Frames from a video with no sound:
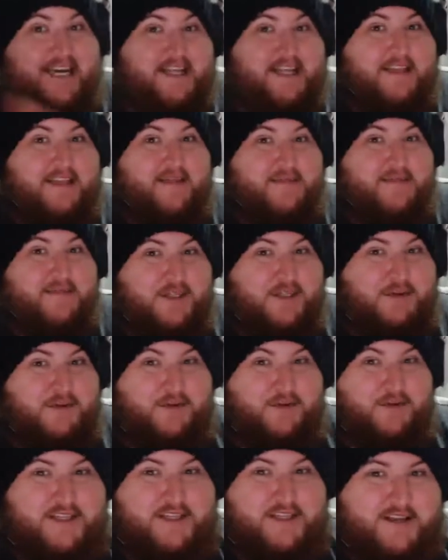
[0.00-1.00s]
them
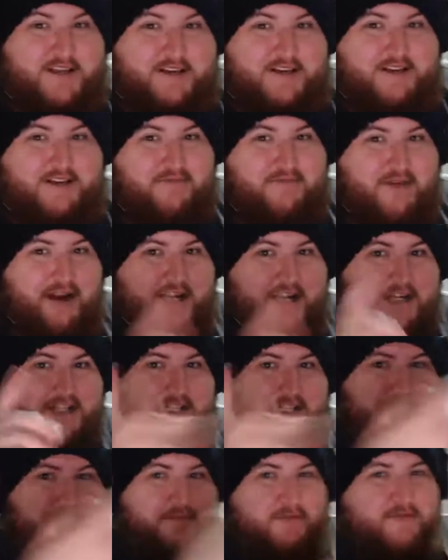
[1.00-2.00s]
exhausted and ready
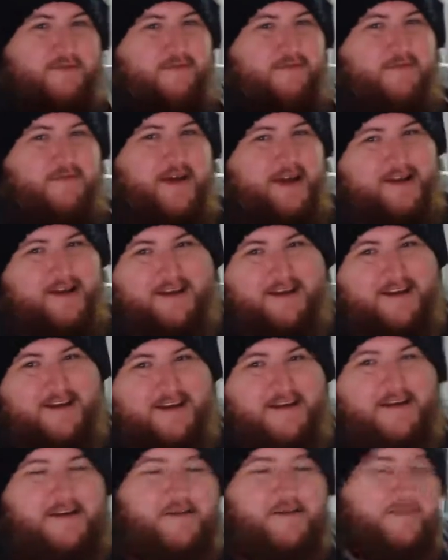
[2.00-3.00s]
just before bed.
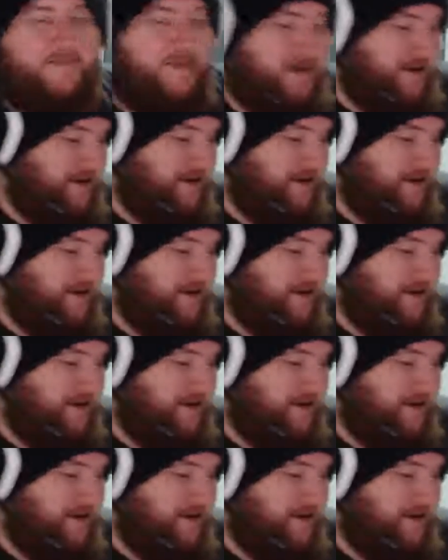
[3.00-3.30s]
But